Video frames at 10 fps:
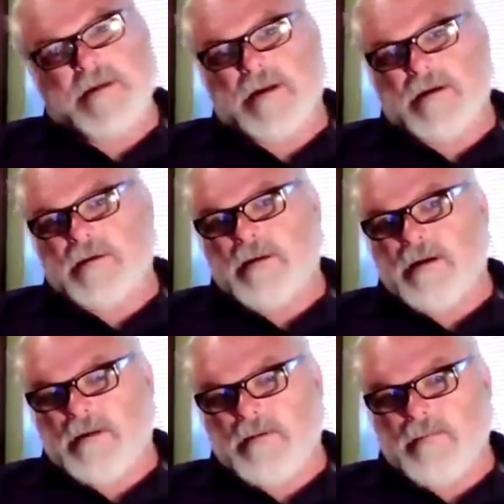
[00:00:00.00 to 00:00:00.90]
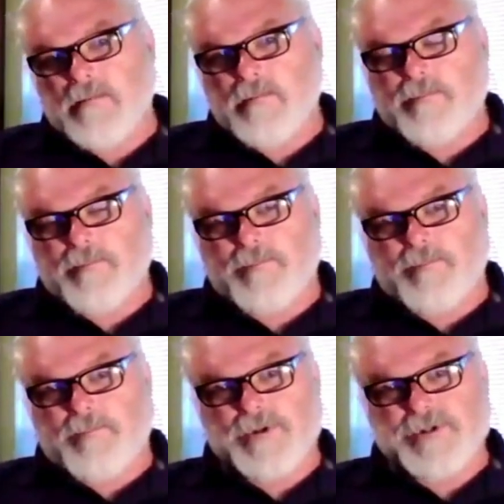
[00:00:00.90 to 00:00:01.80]
And I
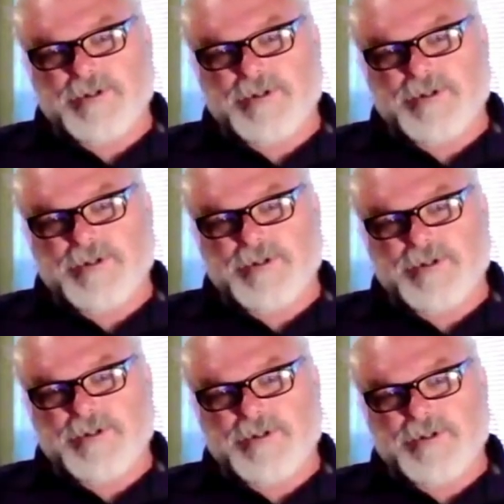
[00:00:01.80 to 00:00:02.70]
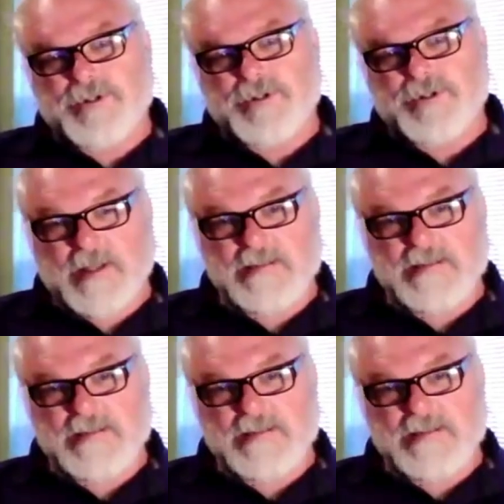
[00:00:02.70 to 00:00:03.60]
pushed it back in place.
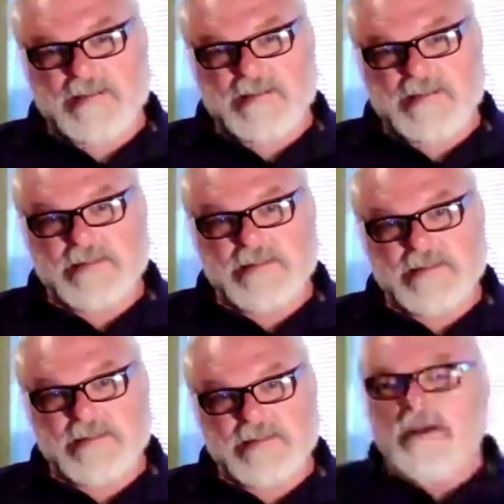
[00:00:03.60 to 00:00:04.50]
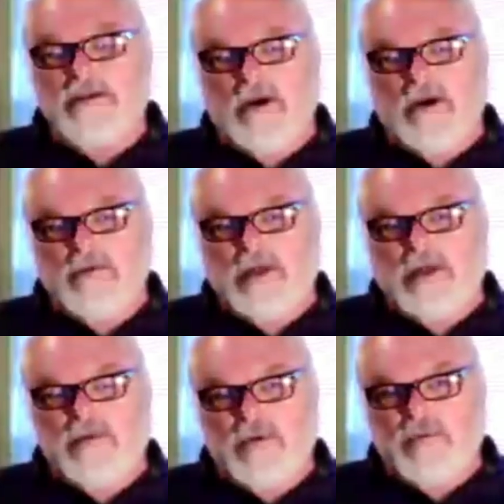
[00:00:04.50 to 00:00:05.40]
He had called
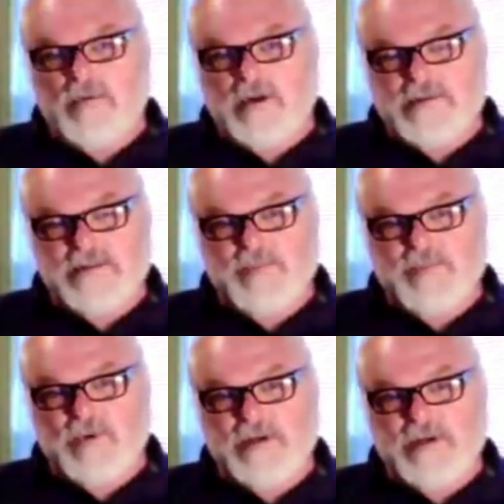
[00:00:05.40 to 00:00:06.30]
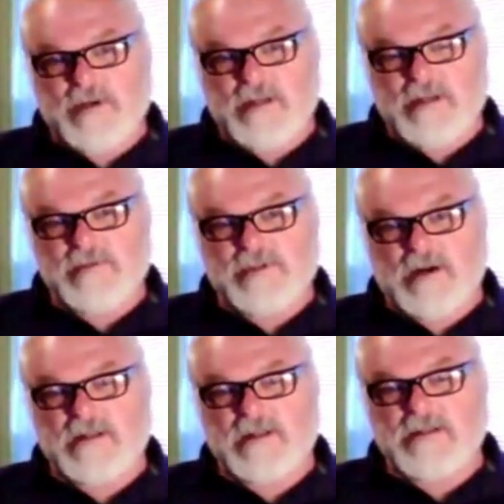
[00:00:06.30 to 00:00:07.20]
911 at this point, and he was
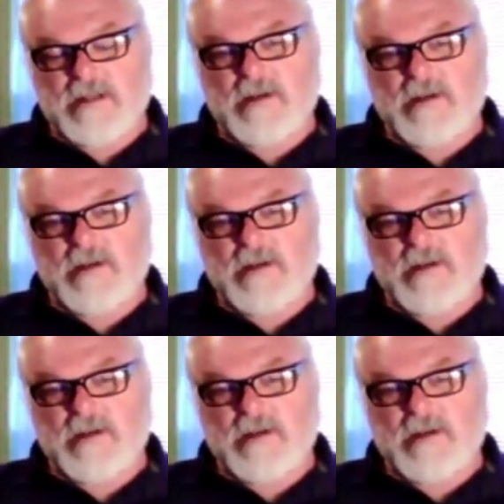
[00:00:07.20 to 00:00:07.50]
talking to